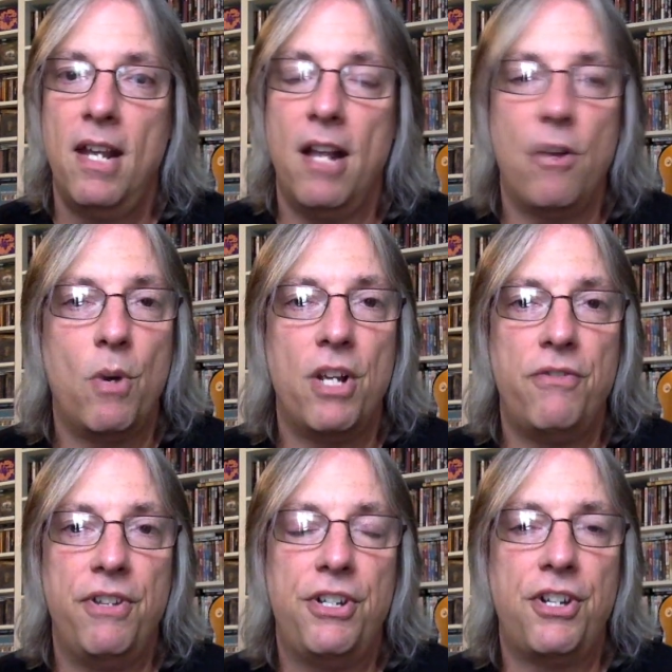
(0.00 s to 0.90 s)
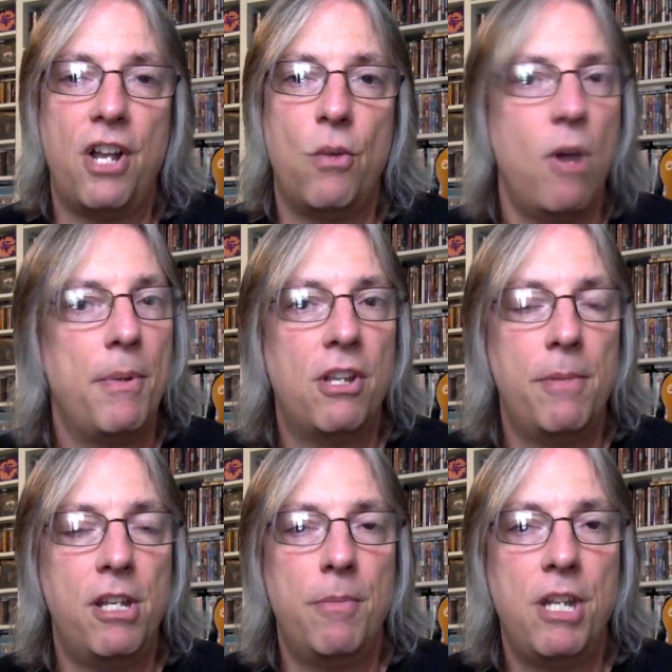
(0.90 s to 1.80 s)
And otherwise, visit us on the web at
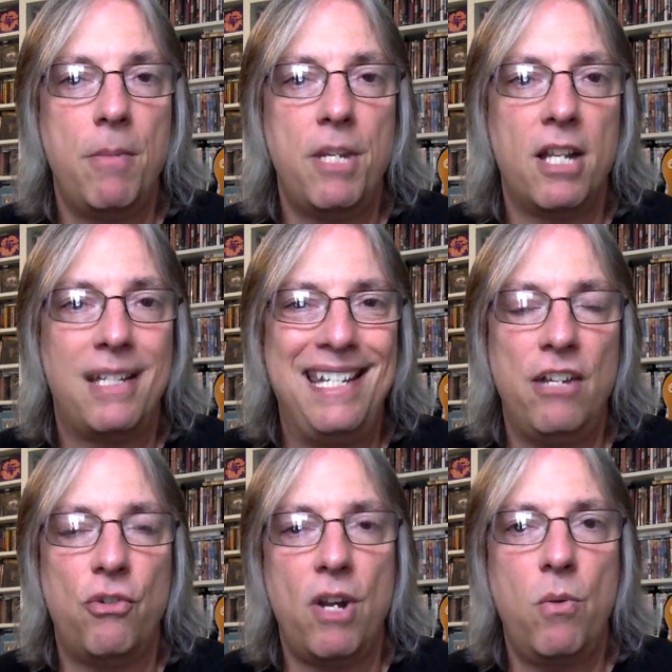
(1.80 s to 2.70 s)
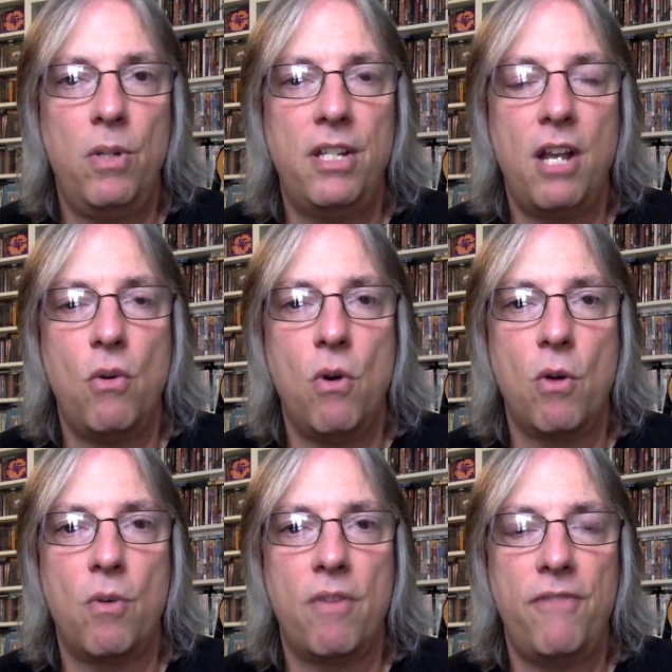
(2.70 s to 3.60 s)

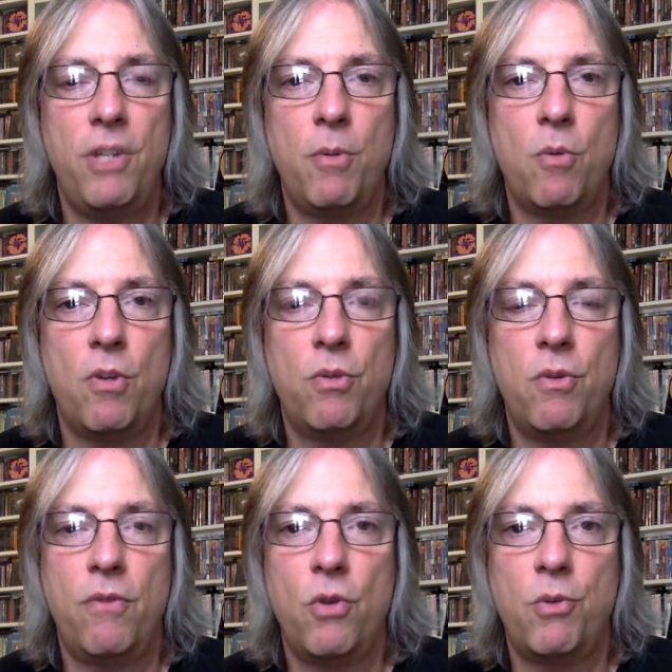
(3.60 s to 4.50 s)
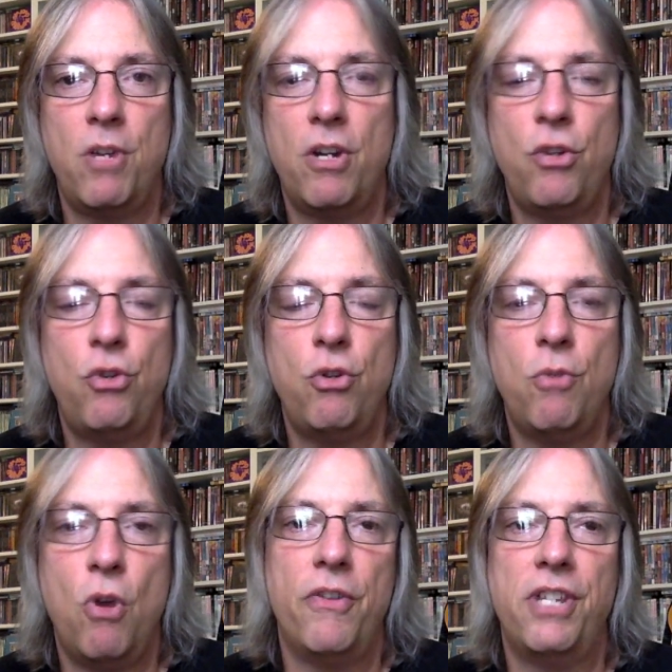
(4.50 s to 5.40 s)
www.seatranquility.org. We're on Facebook, we're on Twitter, of course, we're here on YouTube
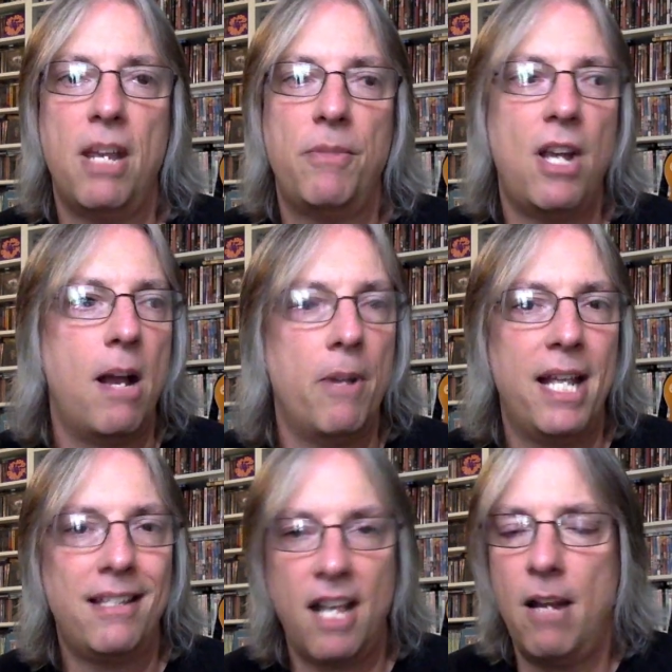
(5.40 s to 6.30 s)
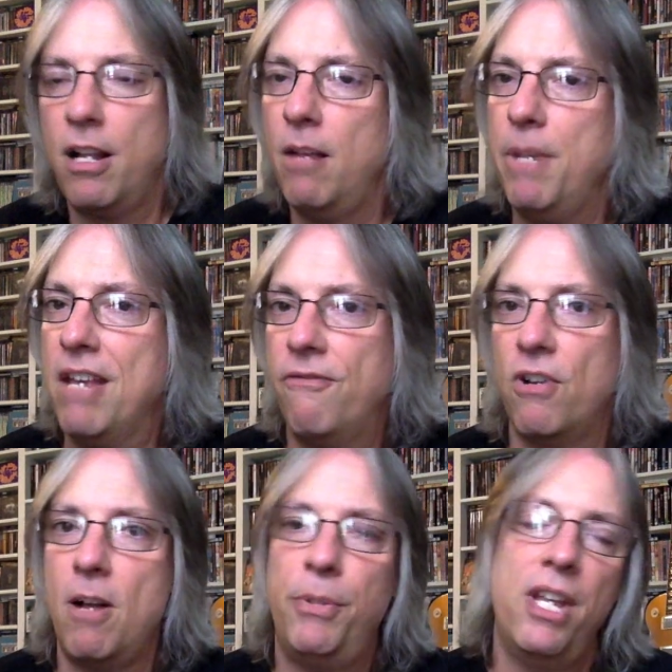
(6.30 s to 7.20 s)
all the damn time. Uh, that's kind of going to be it for
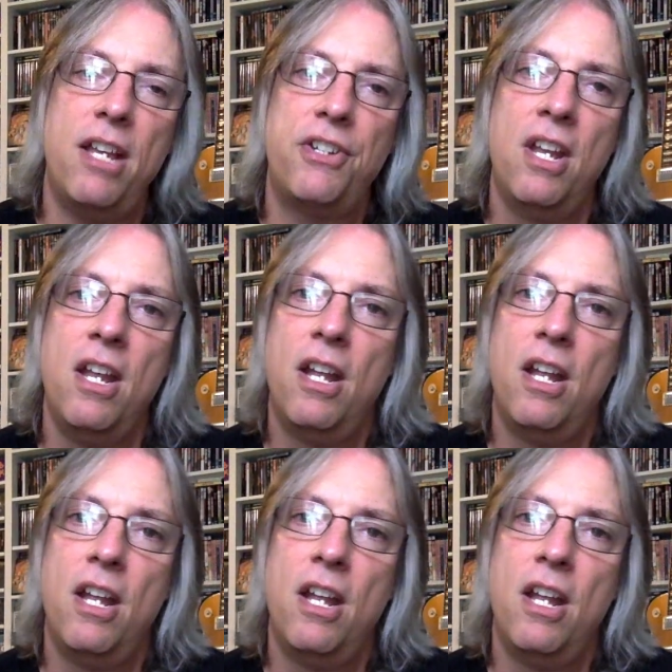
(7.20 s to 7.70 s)
a couple days.